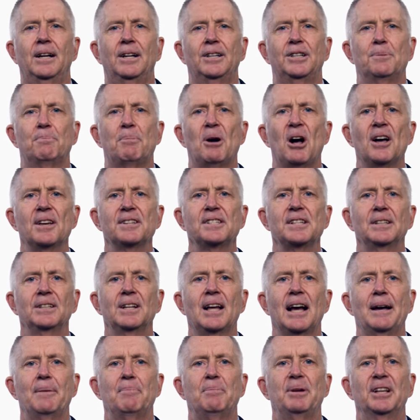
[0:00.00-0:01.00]
Deposit
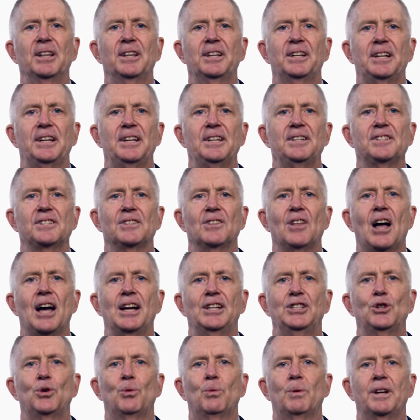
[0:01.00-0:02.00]
liabilities,
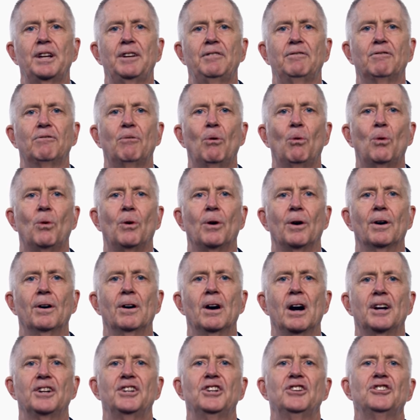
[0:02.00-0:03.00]
line
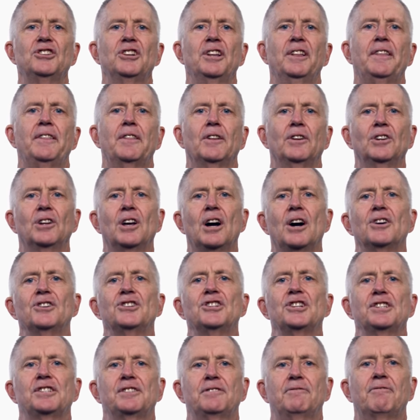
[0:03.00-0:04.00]
24, are usually the
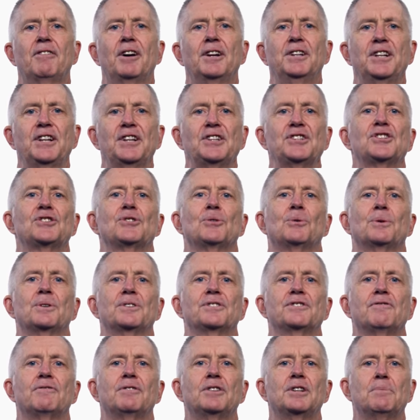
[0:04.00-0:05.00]
largest funding
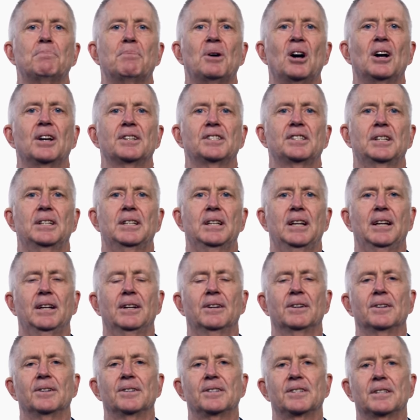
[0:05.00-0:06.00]
source for deposit
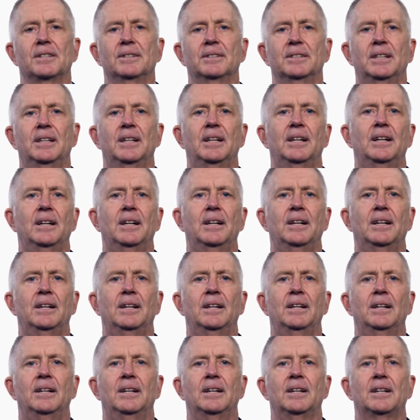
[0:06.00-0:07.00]
takers.
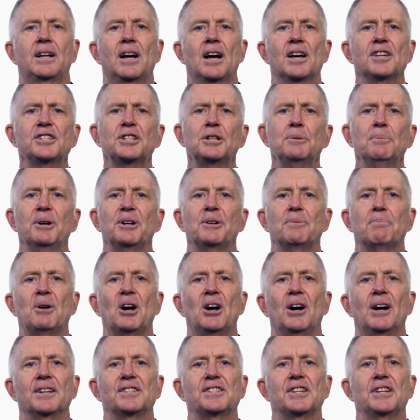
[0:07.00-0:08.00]
Customer
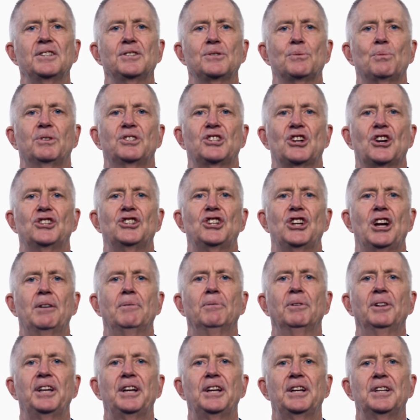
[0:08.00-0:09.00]
deposits, which are
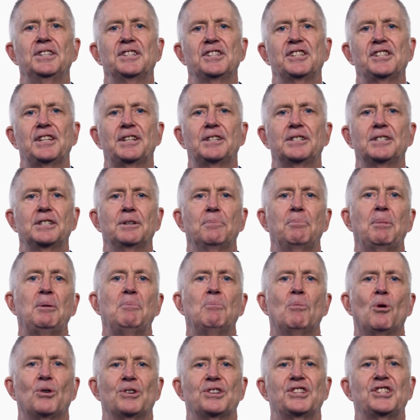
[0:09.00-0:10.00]
generally considered to be
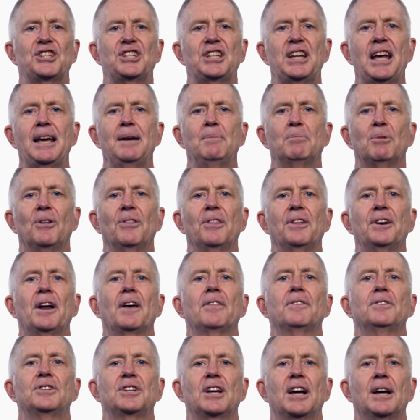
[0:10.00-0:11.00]
more stable than
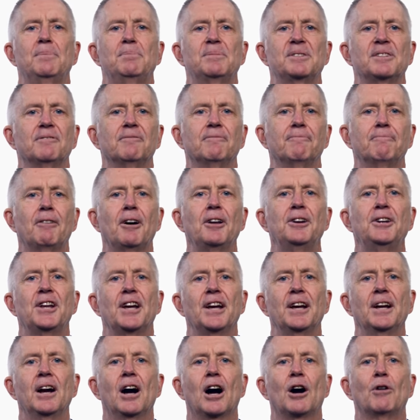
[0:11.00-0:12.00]
other types of
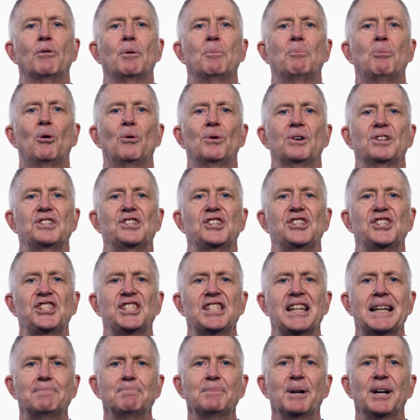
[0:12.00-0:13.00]
funding, are reported
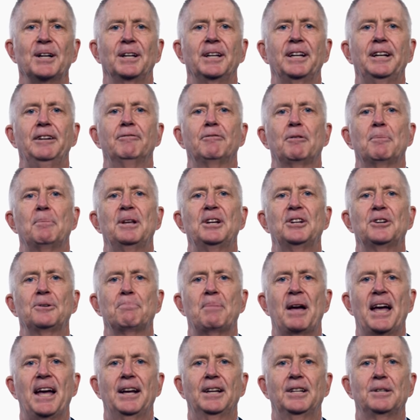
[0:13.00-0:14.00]
separately from
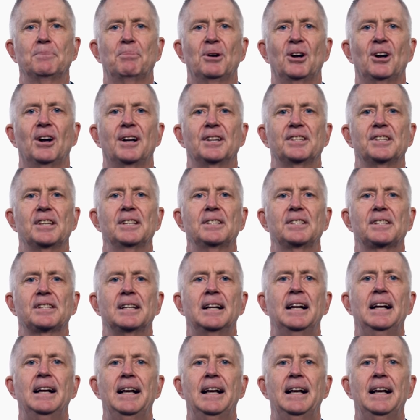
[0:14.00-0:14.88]
interbank deposits